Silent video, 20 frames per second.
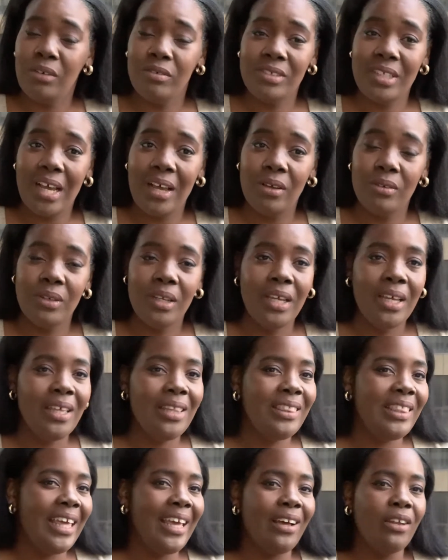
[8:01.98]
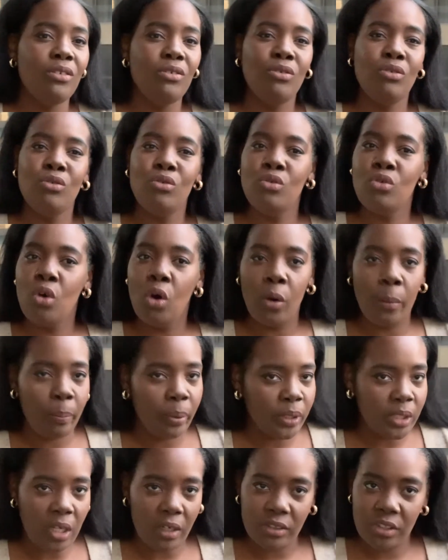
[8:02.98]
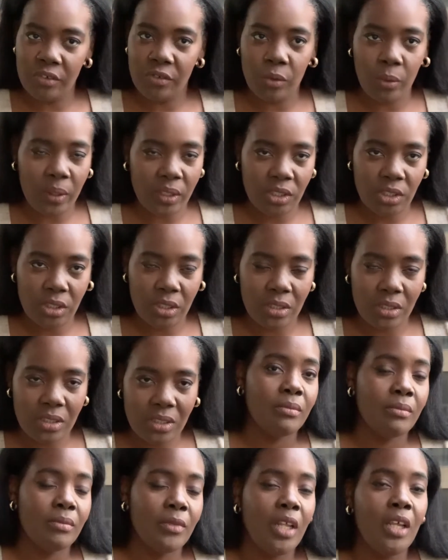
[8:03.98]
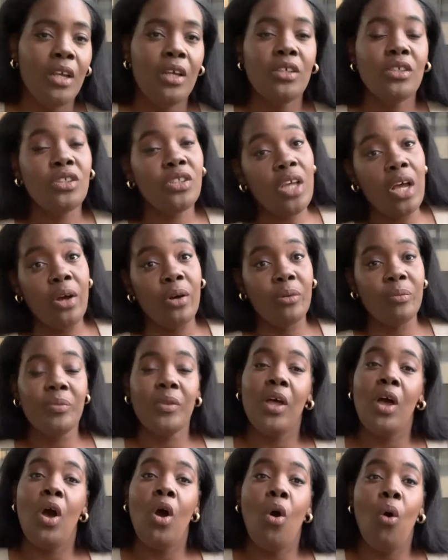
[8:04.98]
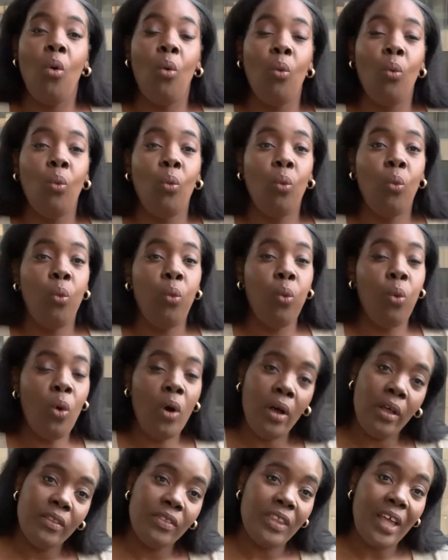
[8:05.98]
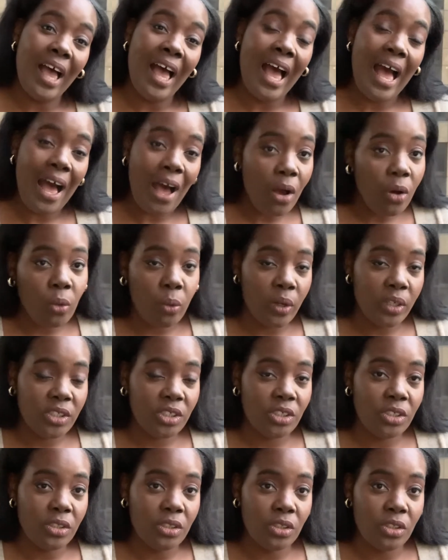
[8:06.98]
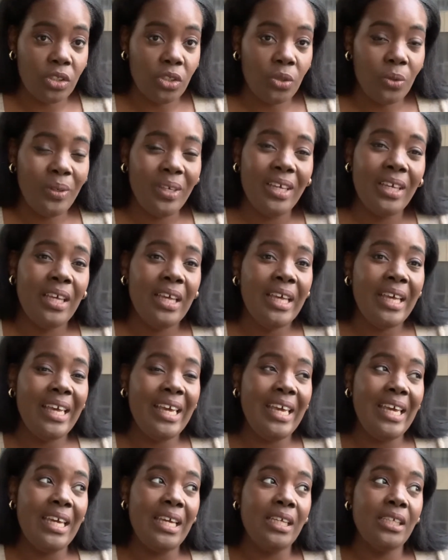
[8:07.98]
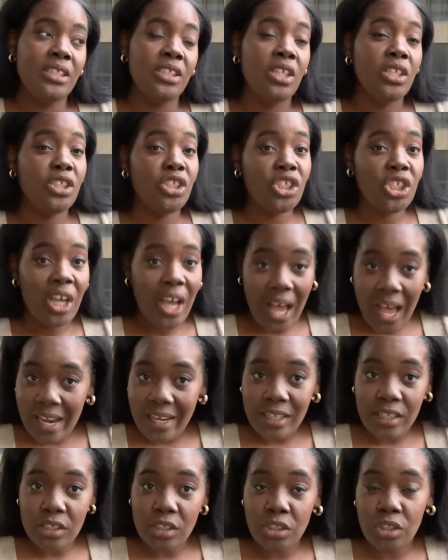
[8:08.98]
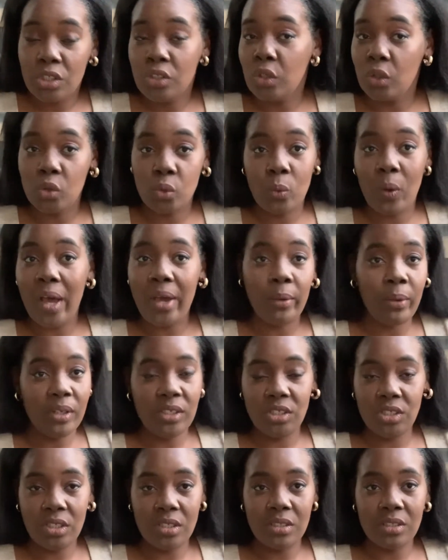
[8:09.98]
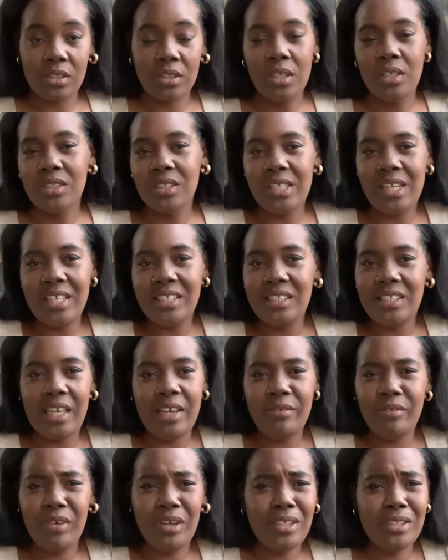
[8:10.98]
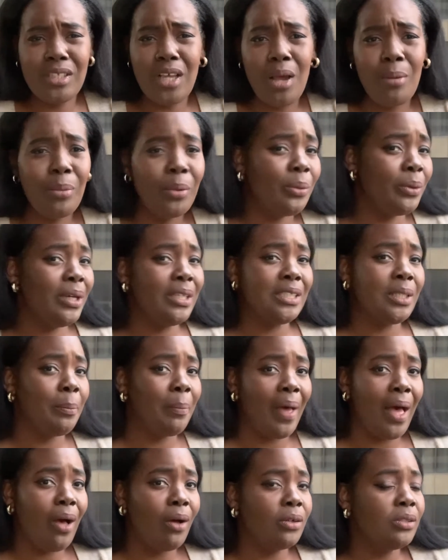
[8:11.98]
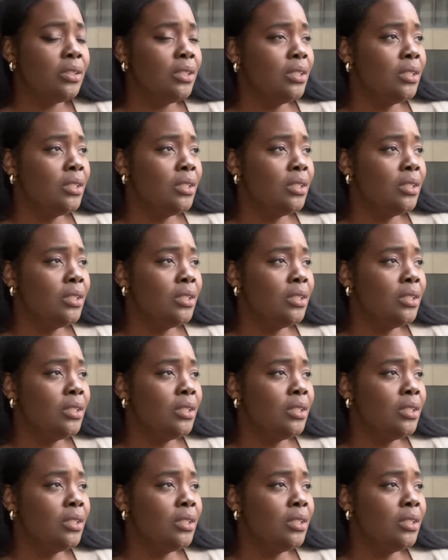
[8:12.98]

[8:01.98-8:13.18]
down. They are not productive questions. So what the how questions do is challenge those why questions. So let's say, for example, it's about